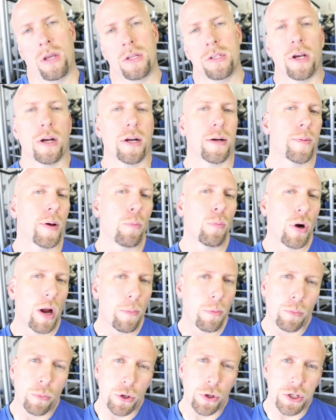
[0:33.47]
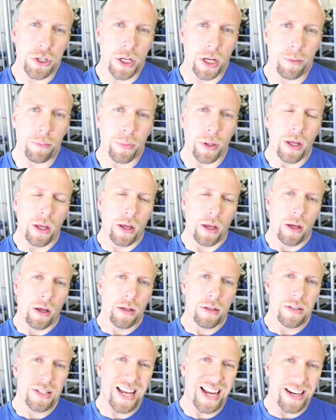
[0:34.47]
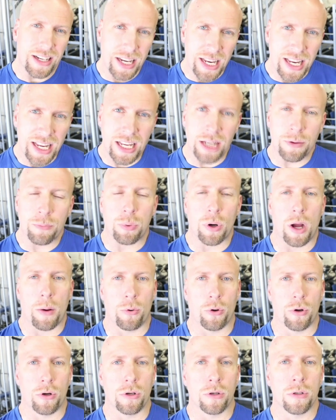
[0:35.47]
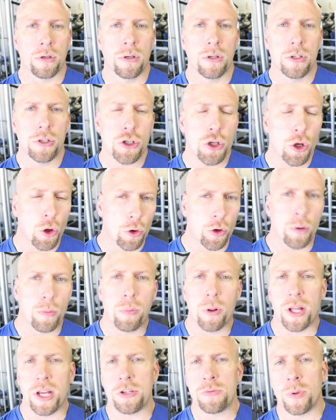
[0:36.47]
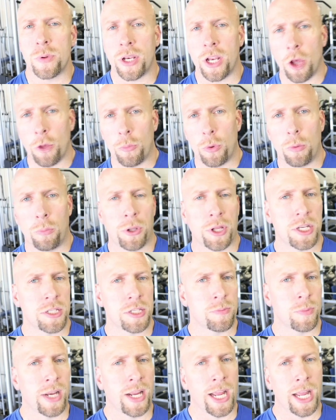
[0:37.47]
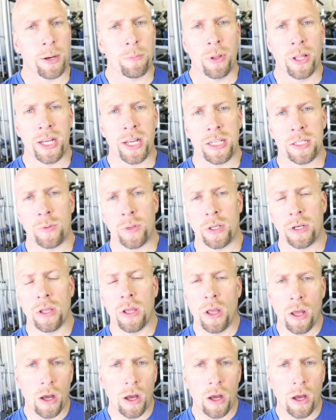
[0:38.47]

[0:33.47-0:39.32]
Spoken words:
talking about proper push-up technique, proper shoulder placement, elbow placement, hand placement,